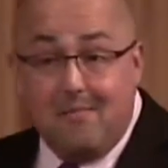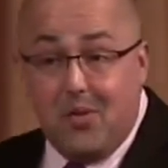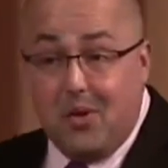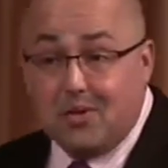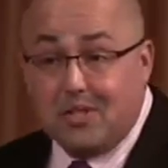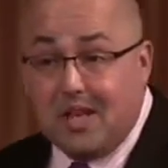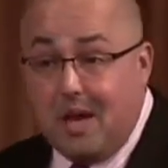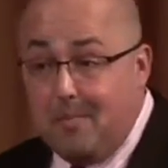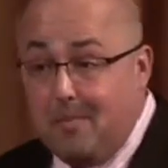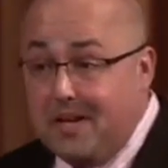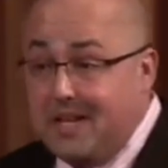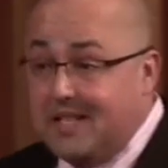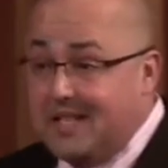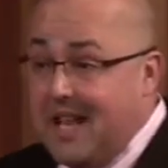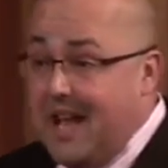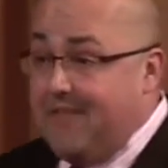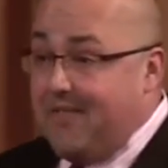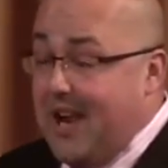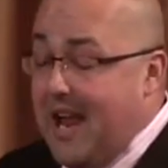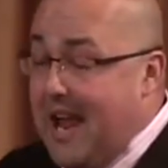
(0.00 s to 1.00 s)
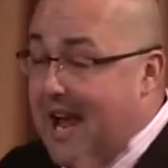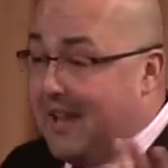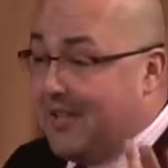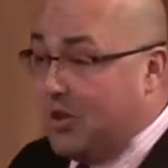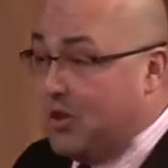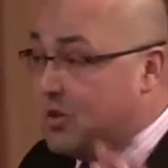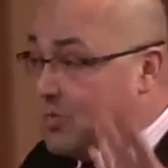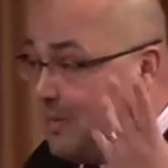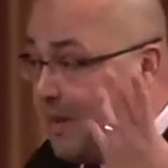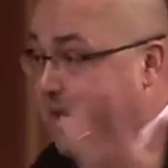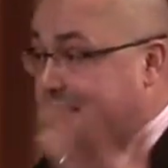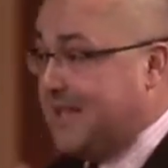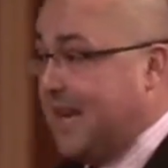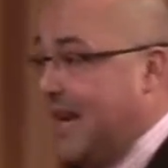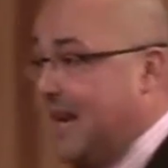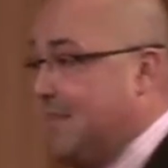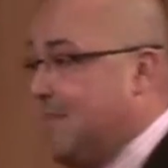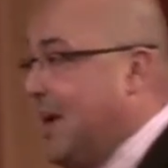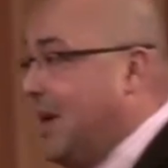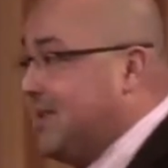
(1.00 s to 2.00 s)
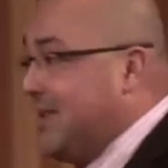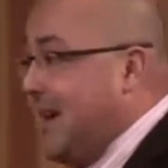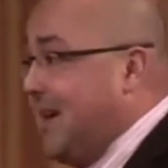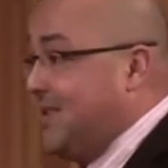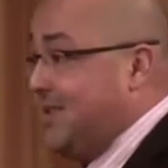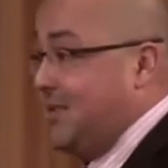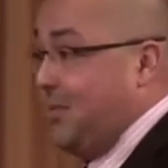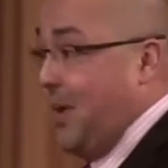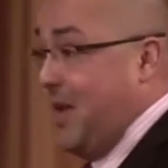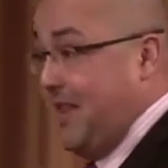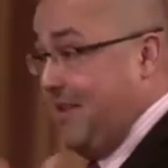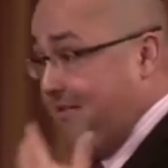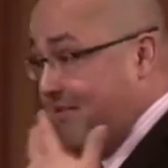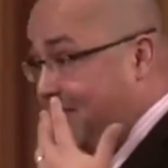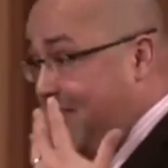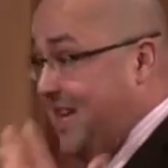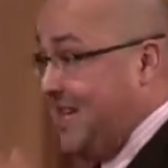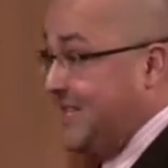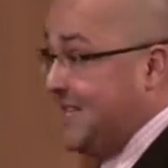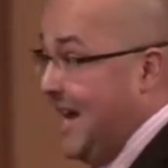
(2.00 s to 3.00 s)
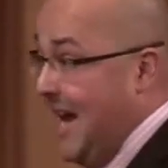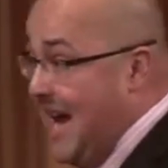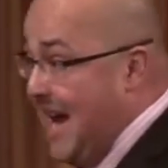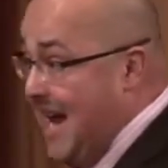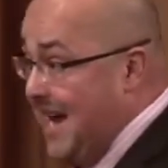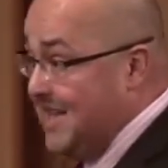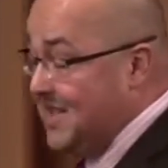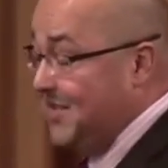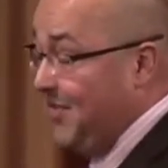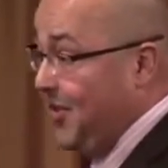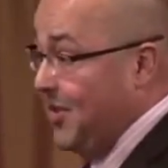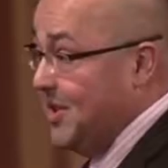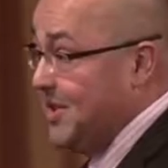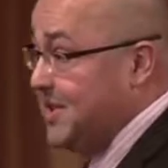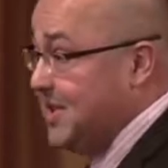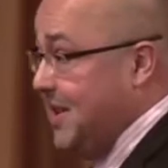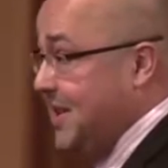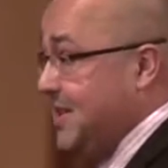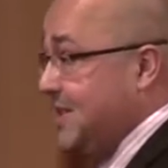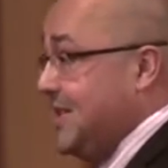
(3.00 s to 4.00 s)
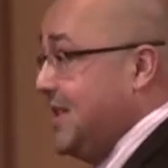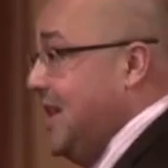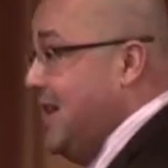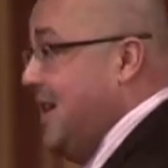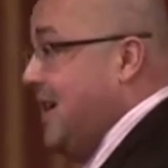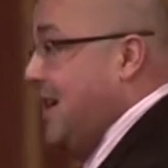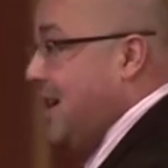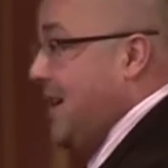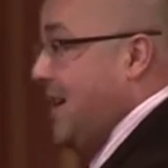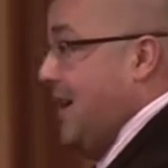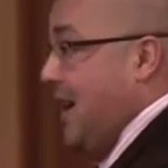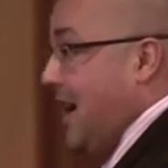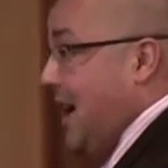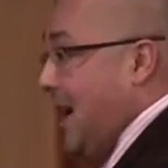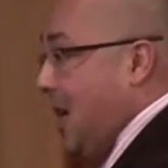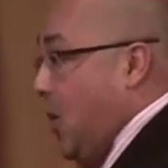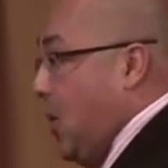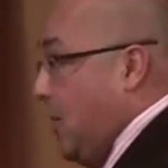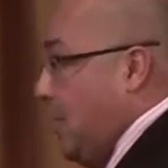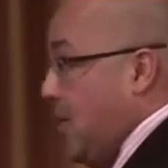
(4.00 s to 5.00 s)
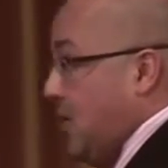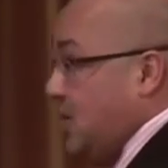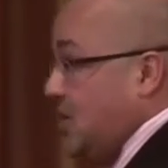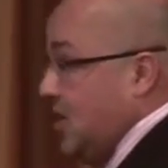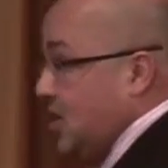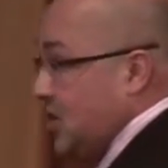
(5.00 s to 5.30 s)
Those companies haven't had those big data meltdowns the way that Visa has, for instance, or most